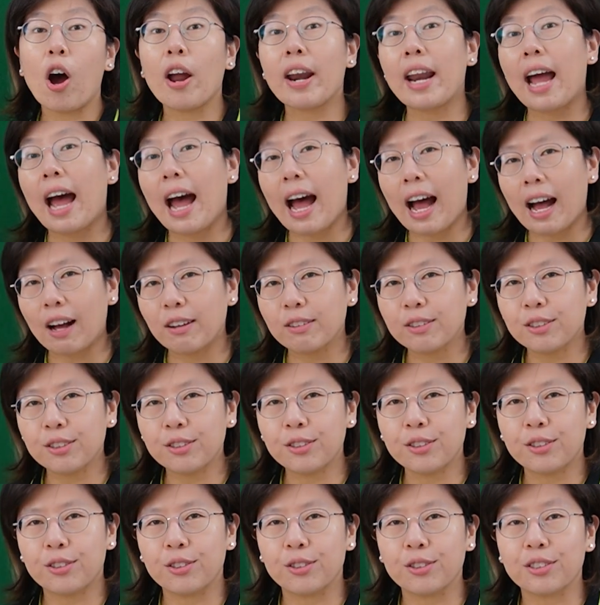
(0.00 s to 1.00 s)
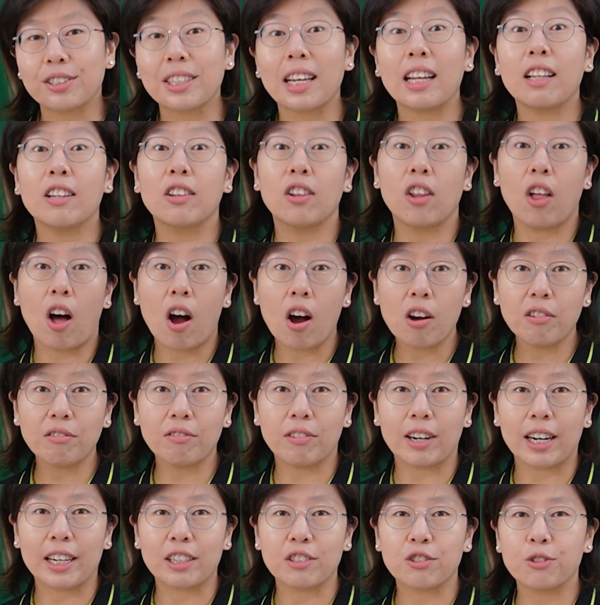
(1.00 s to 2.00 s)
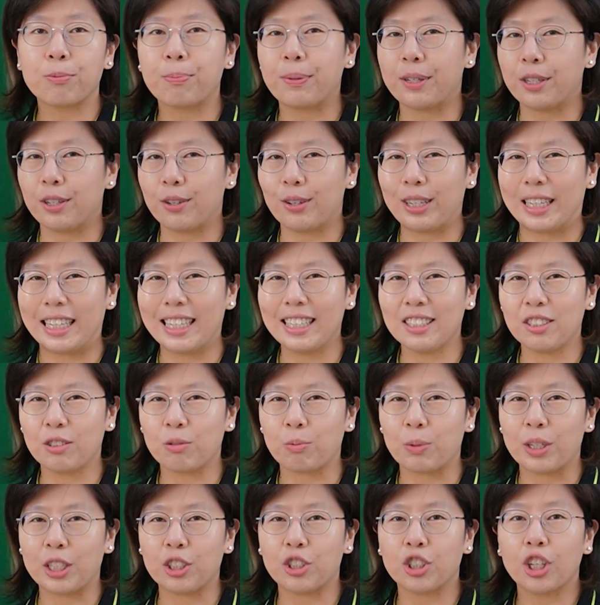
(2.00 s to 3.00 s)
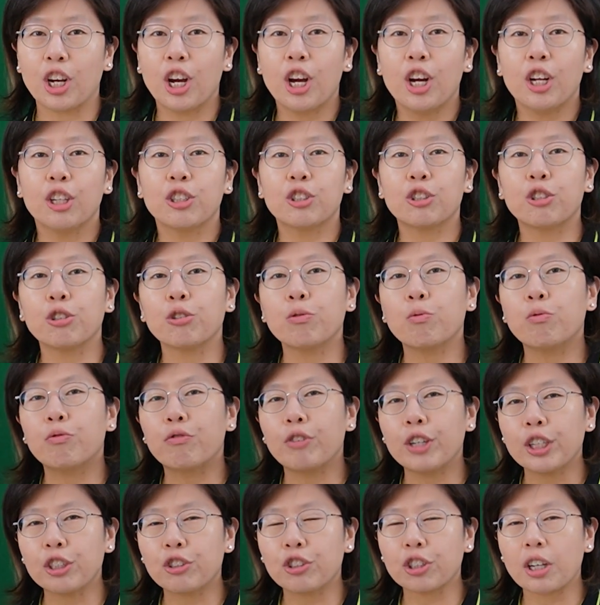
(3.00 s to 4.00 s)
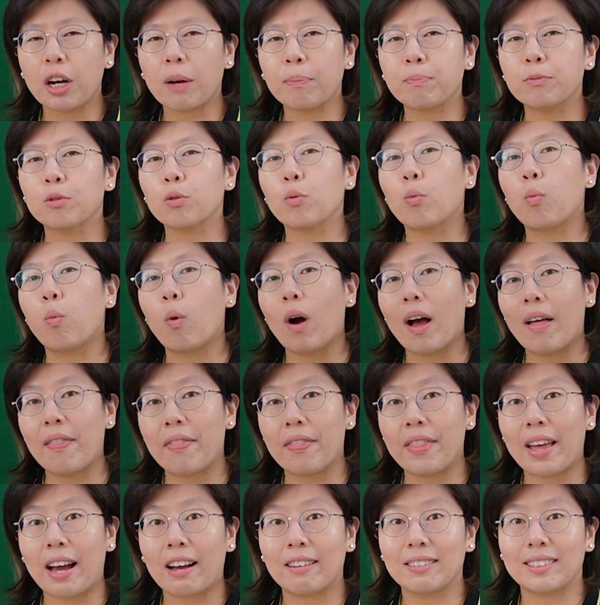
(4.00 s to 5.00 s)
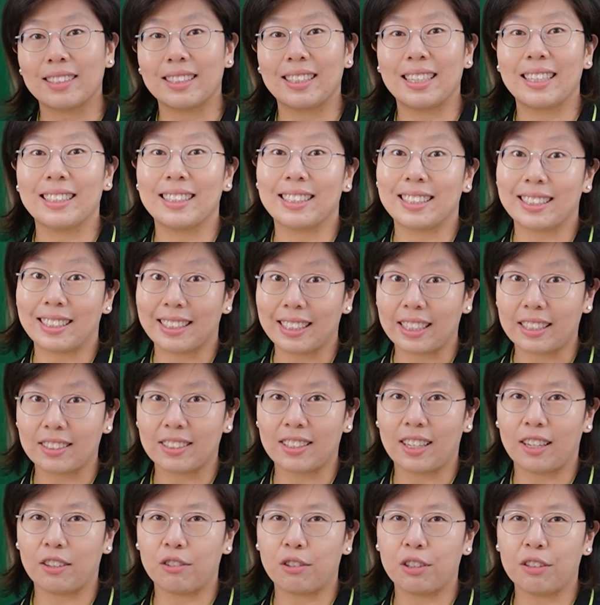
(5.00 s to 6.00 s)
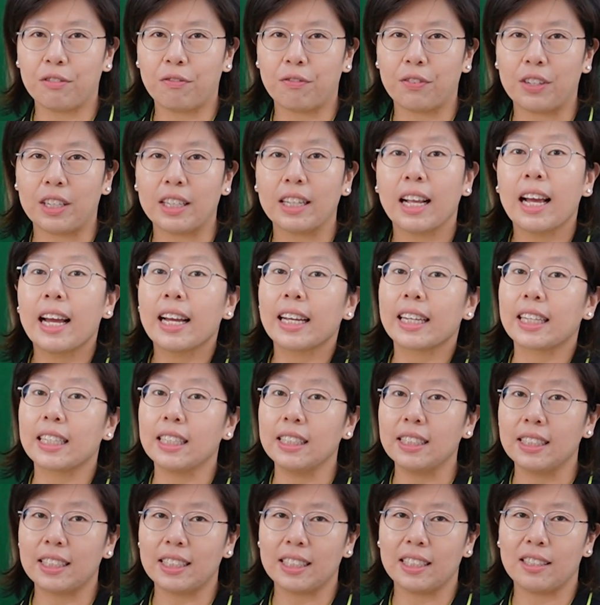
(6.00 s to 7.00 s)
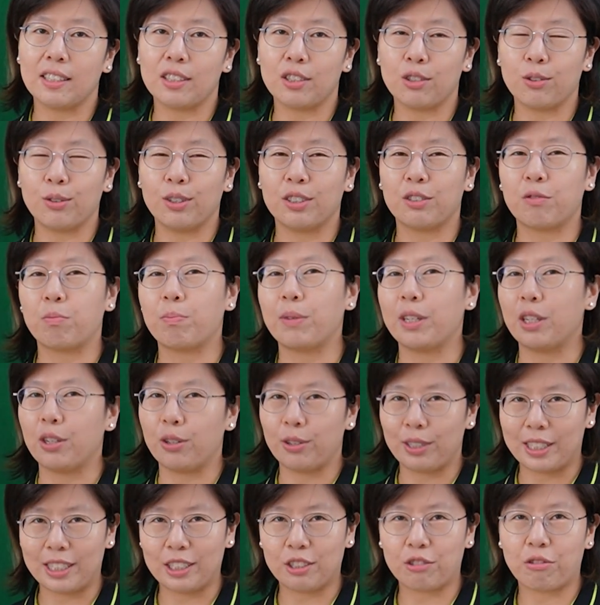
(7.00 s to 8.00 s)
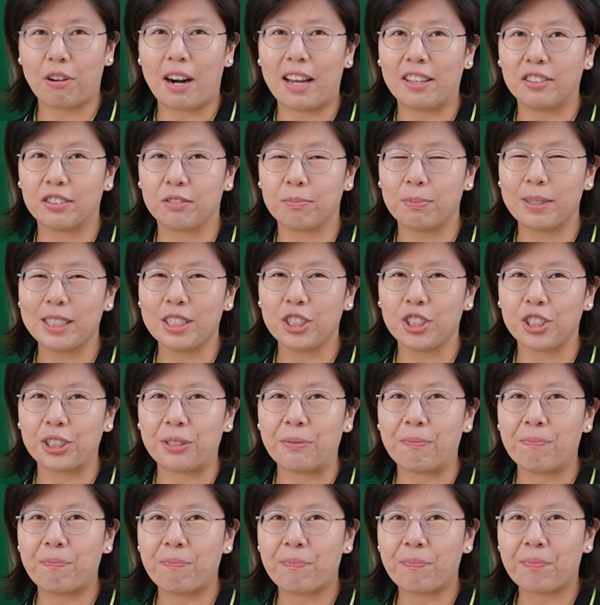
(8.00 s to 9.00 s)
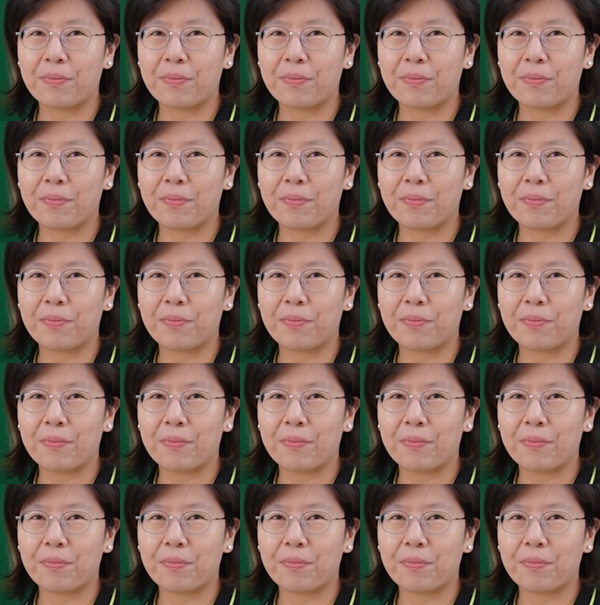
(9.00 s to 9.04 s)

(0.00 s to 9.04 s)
on how to use a long-range PoE switch to reach up to 1,600 feet continuous PoE transmission.